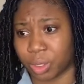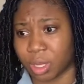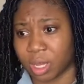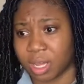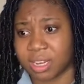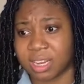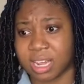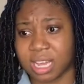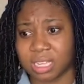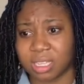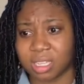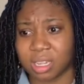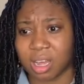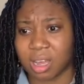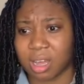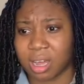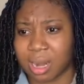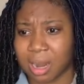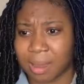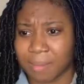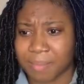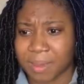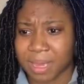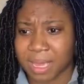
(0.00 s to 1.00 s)
There's not
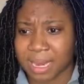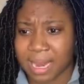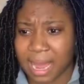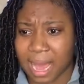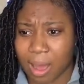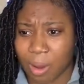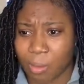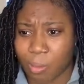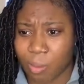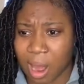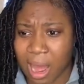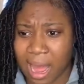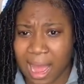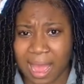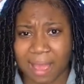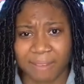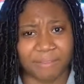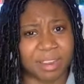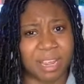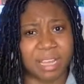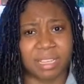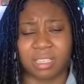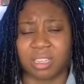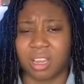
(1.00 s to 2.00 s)
gonna be that wife.
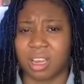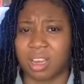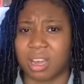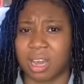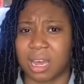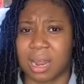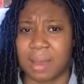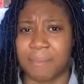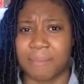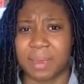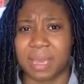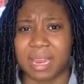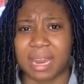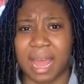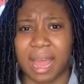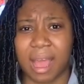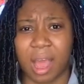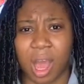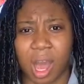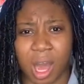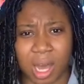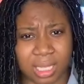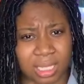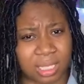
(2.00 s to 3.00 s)
There's not gonna be that
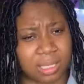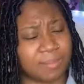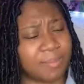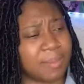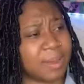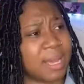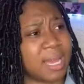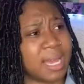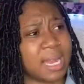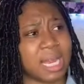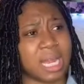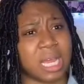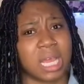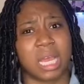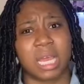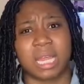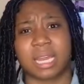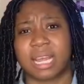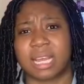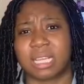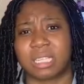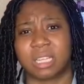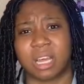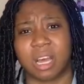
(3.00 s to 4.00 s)
husband.
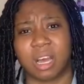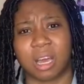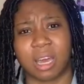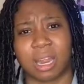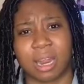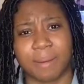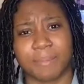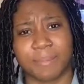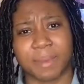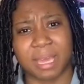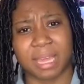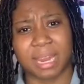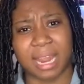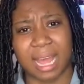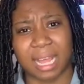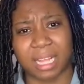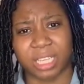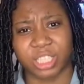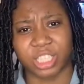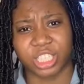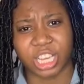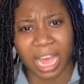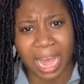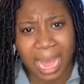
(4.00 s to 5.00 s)
There's not gonna be that
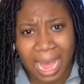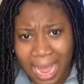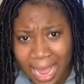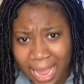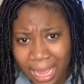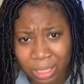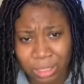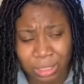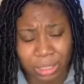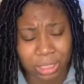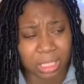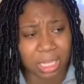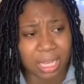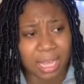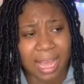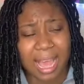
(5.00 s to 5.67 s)
child.